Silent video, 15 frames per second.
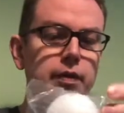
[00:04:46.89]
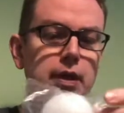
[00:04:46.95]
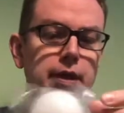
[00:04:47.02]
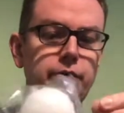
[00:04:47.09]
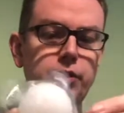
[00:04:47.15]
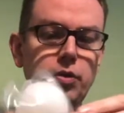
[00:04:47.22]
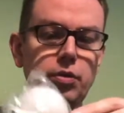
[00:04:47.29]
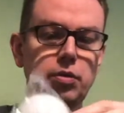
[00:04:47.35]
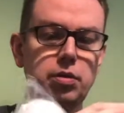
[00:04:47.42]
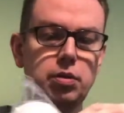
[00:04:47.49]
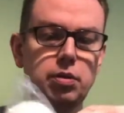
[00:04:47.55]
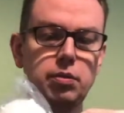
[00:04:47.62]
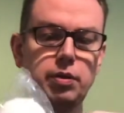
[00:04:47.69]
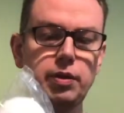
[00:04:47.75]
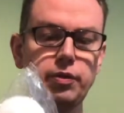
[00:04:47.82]
It's a little
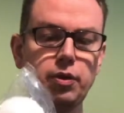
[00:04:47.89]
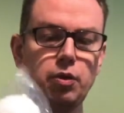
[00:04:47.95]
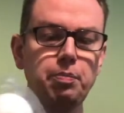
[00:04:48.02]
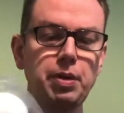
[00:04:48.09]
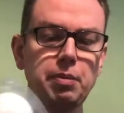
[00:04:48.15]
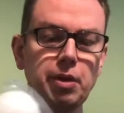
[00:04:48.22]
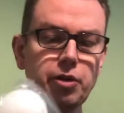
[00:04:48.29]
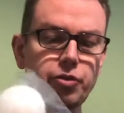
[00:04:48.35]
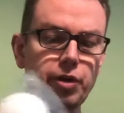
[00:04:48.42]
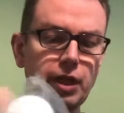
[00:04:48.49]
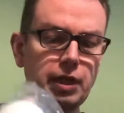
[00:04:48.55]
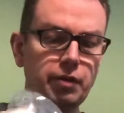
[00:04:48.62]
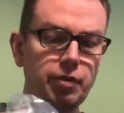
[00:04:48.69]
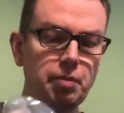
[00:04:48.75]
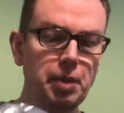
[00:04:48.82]
this could be my
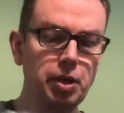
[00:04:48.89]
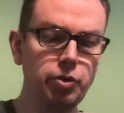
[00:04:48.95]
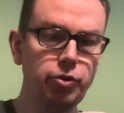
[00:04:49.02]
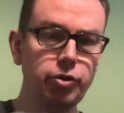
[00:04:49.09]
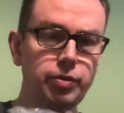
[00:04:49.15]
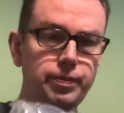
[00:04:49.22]
trainer remote.